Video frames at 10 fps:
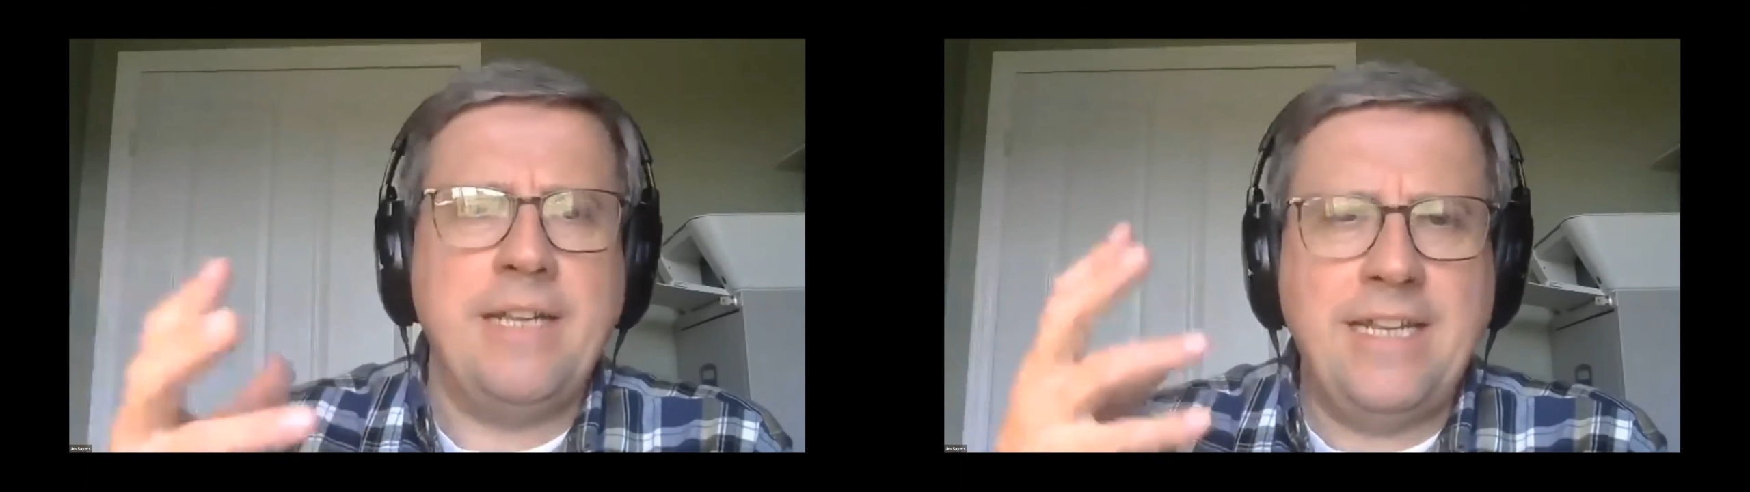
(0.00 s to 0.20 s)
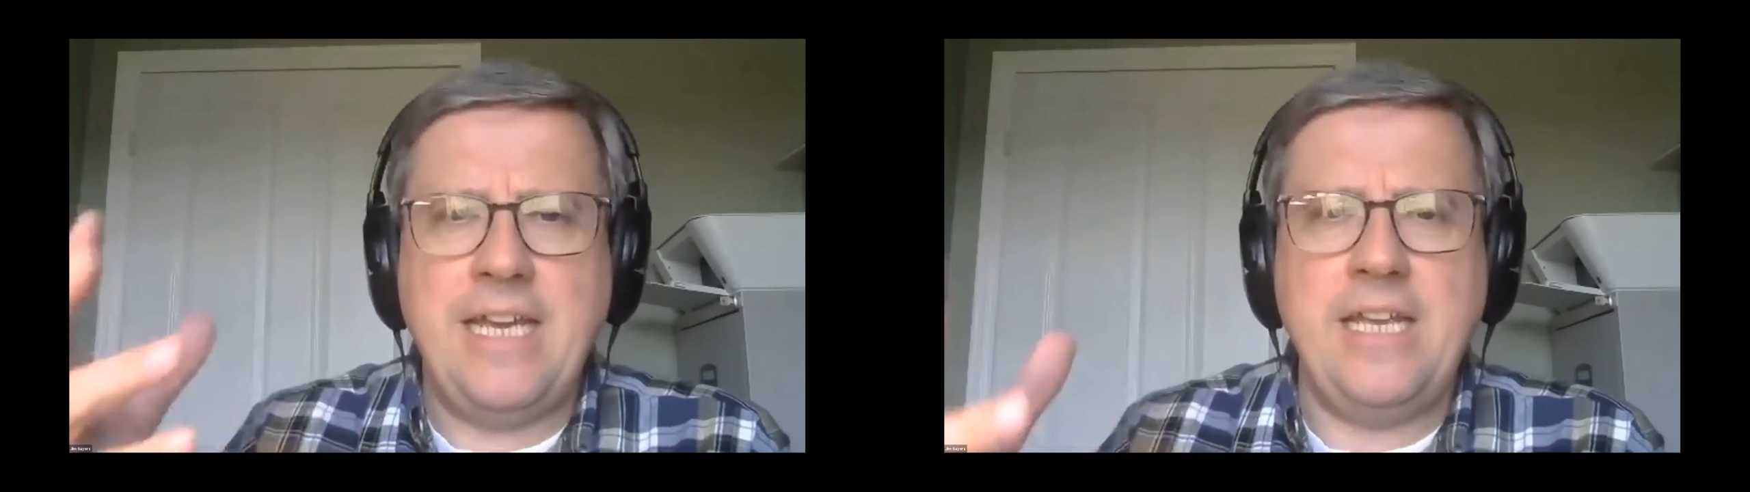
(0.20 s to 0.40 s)

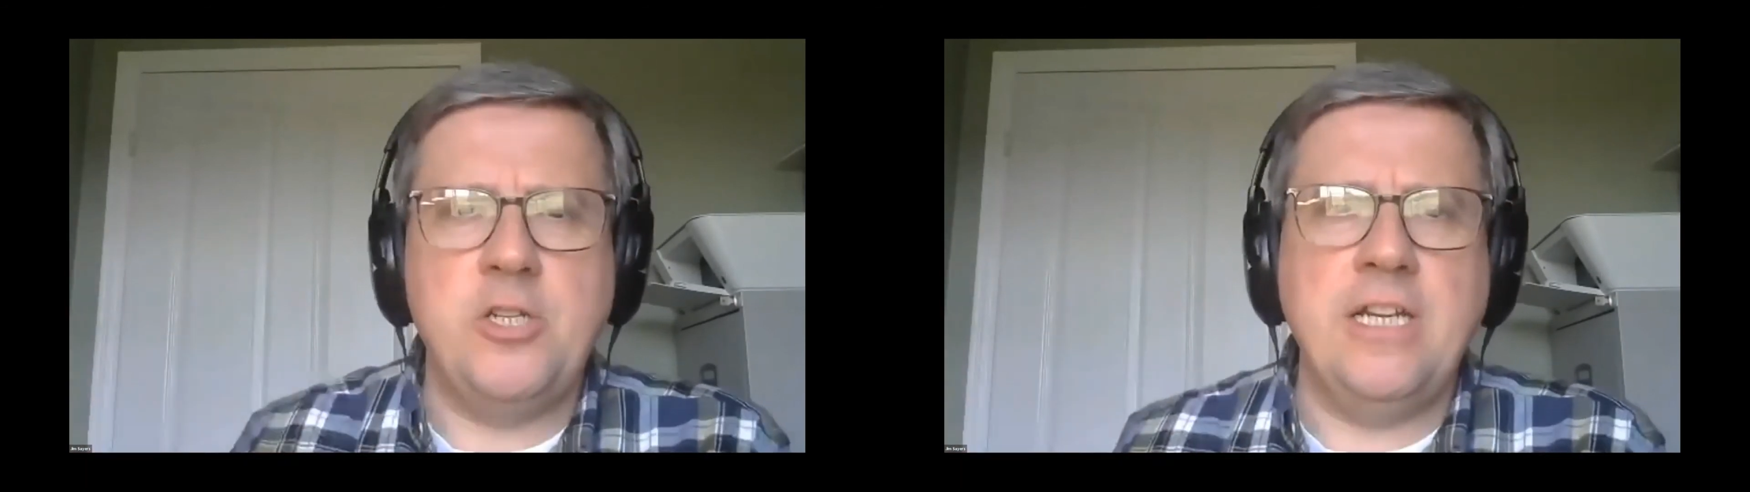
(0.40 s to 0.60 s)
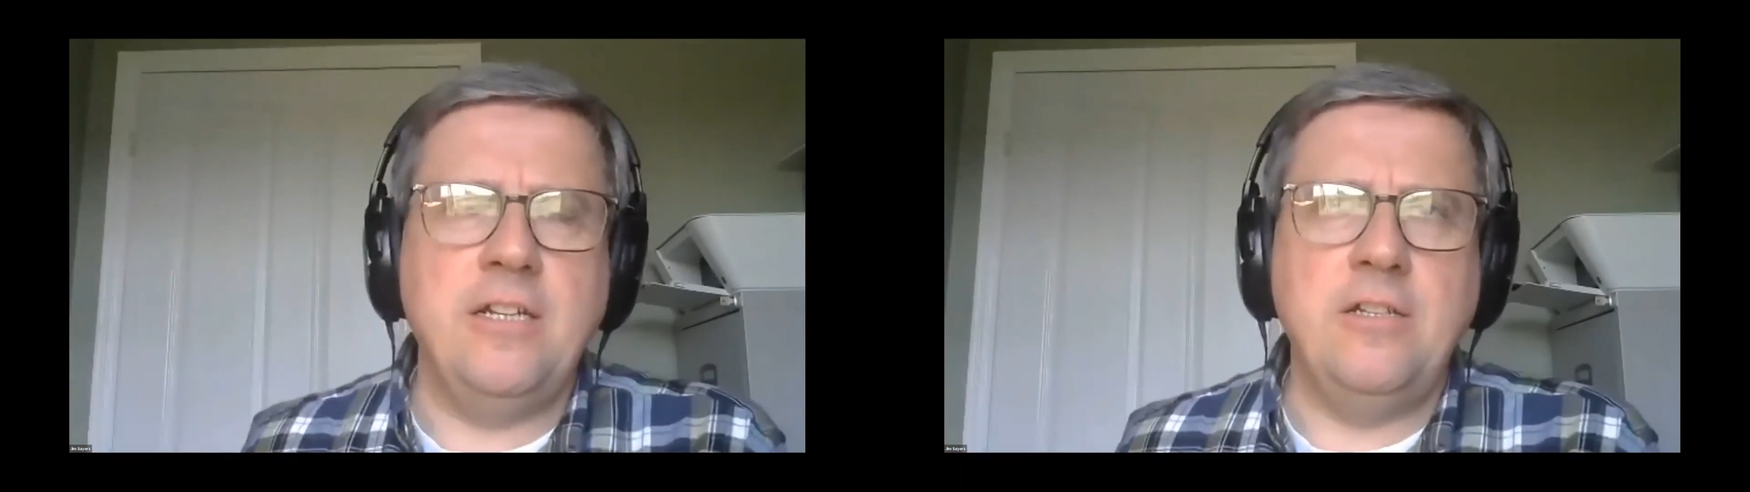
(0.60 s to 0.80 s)

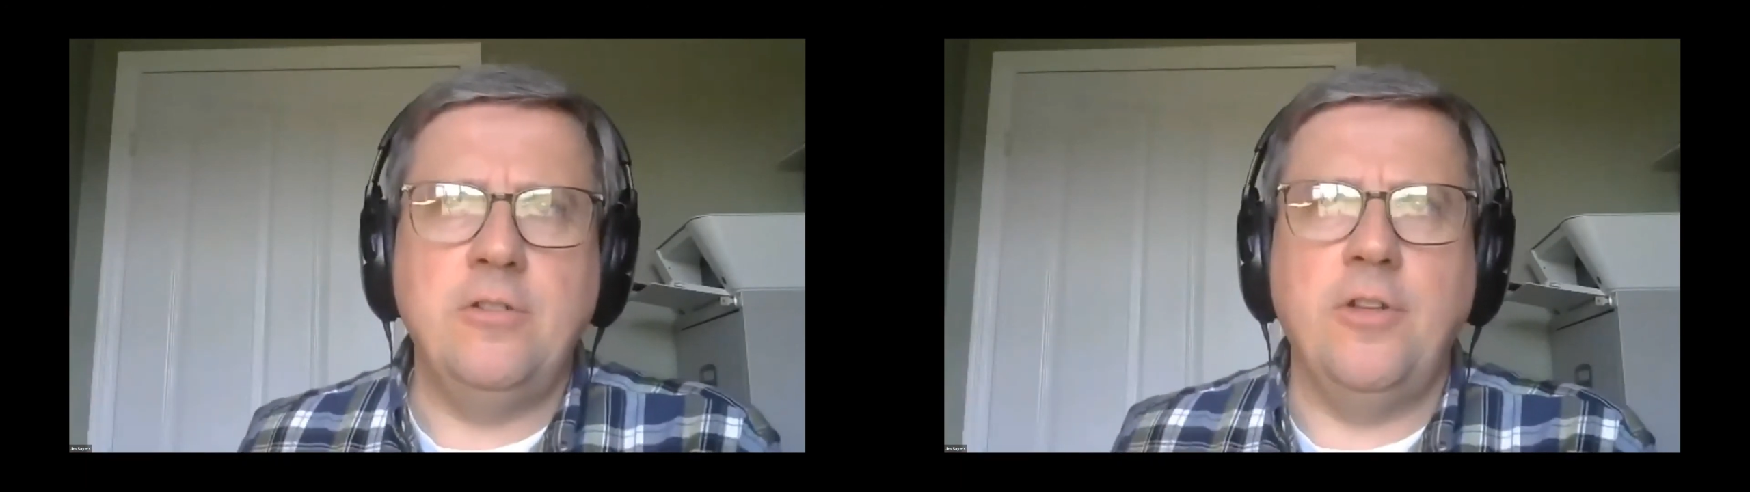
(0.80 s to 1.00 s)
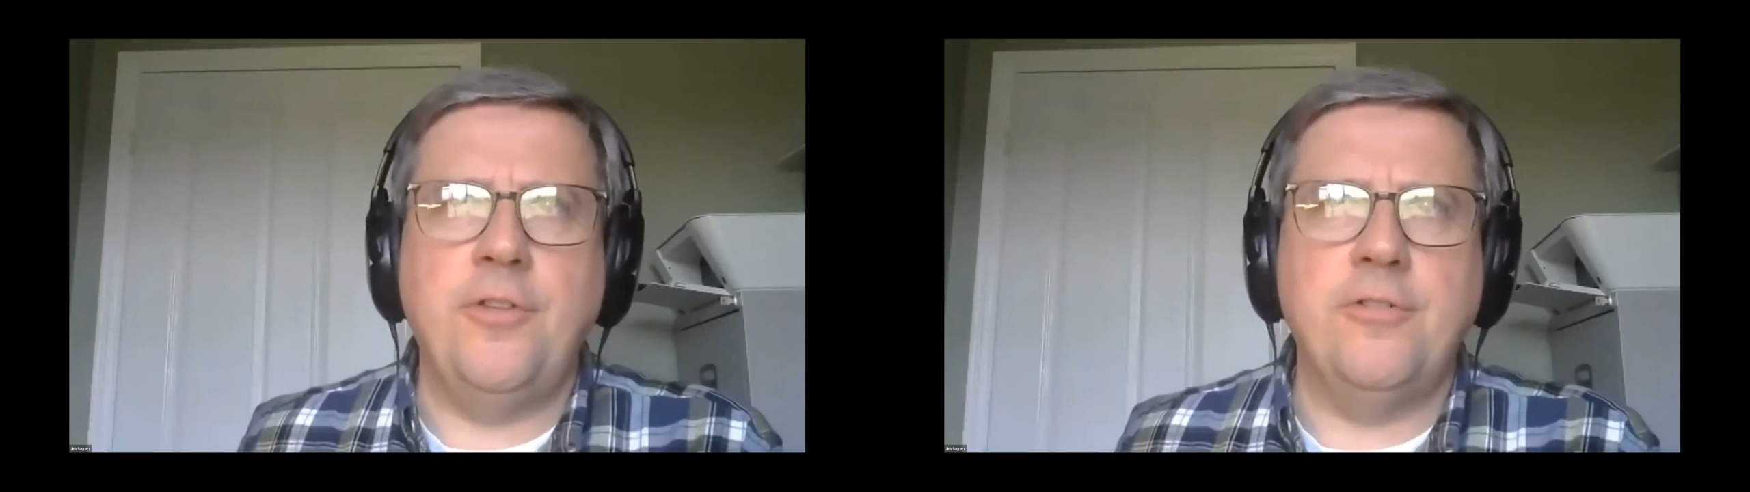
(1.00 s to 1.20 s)
engaging our
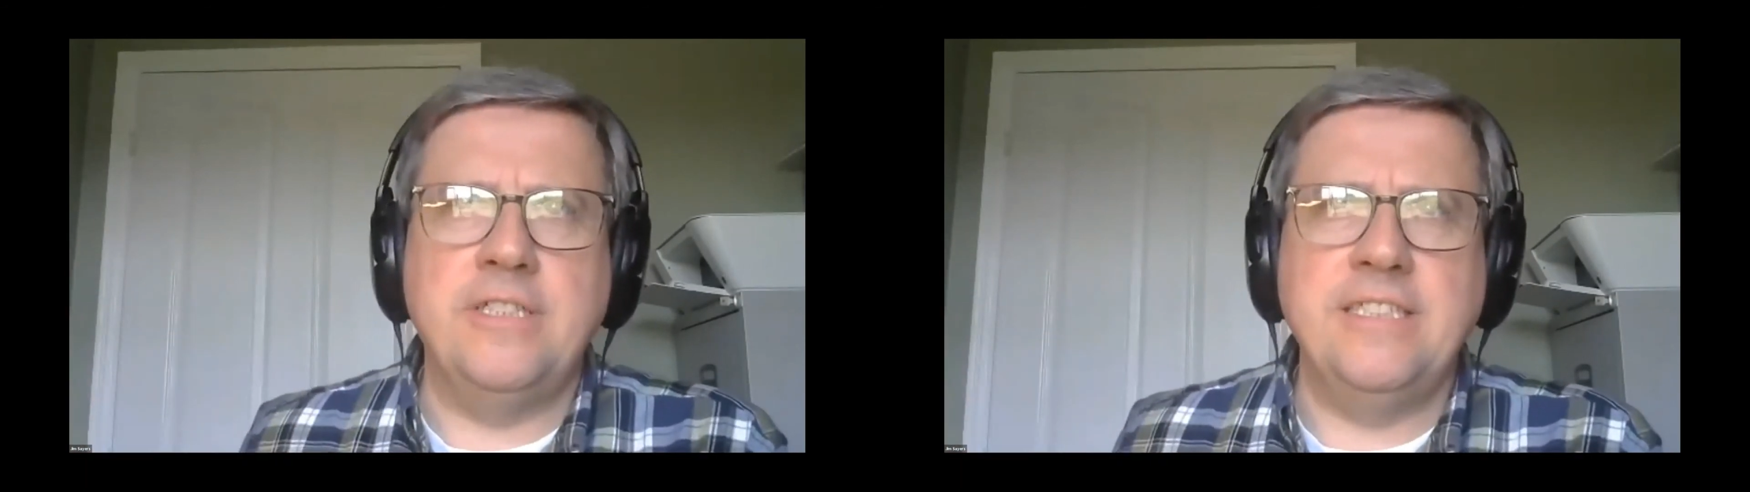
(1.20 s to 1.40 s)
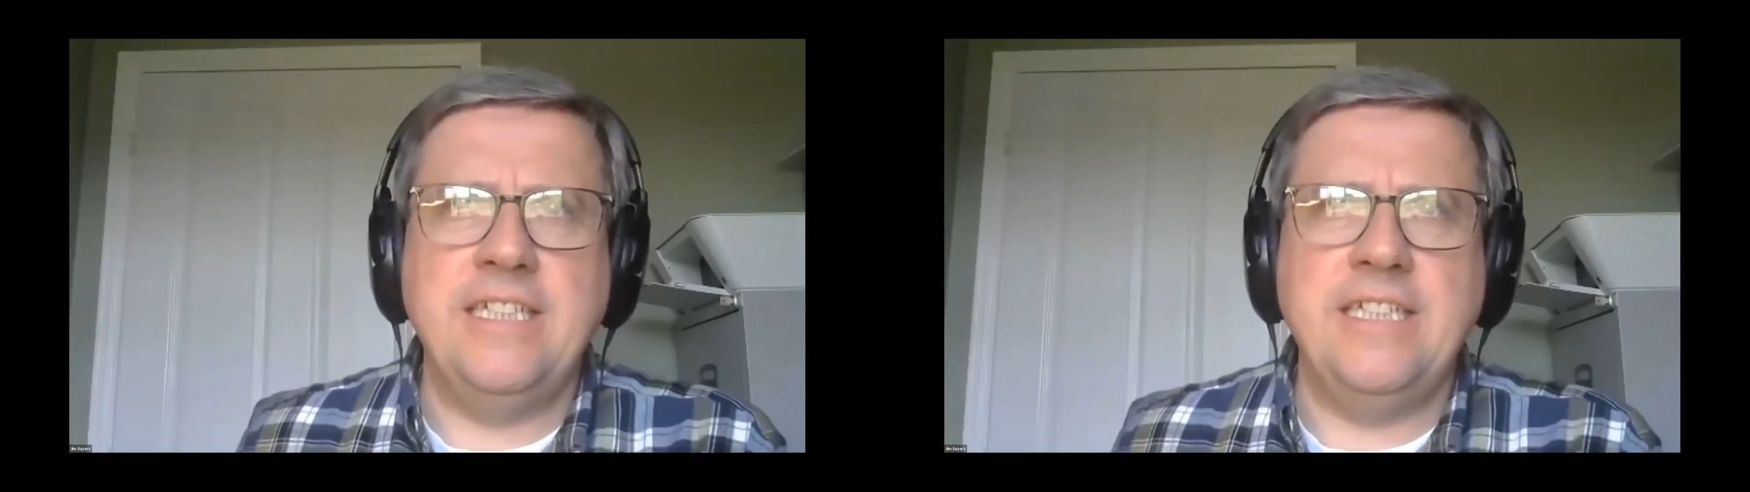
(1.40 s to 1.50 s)
local authorities?